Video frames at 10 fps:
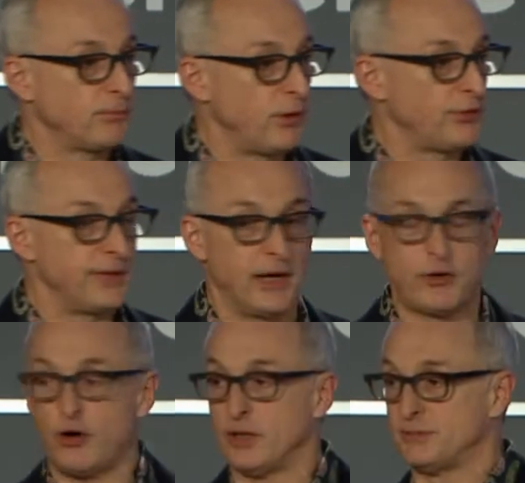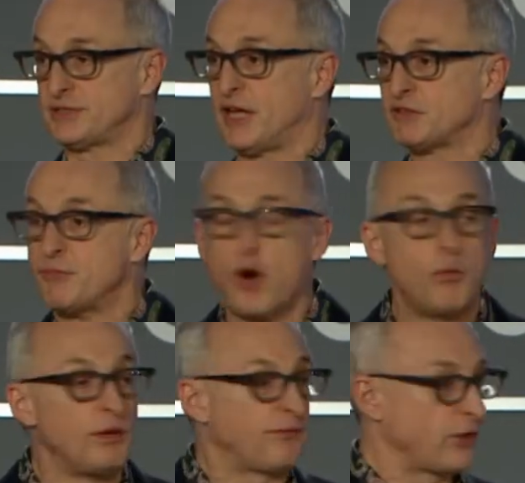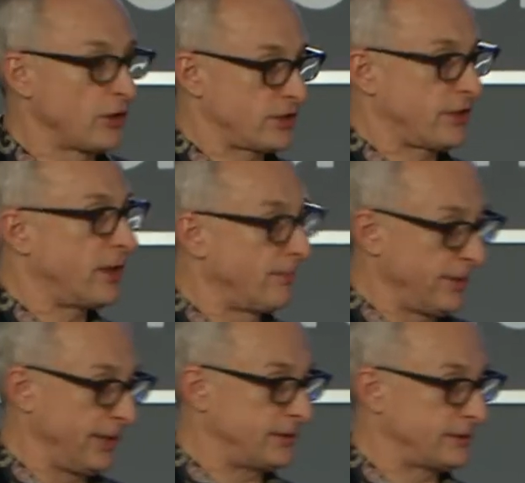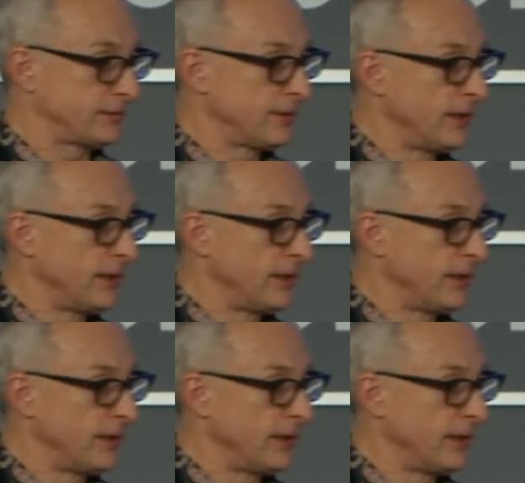both now call themselves mobile first companies.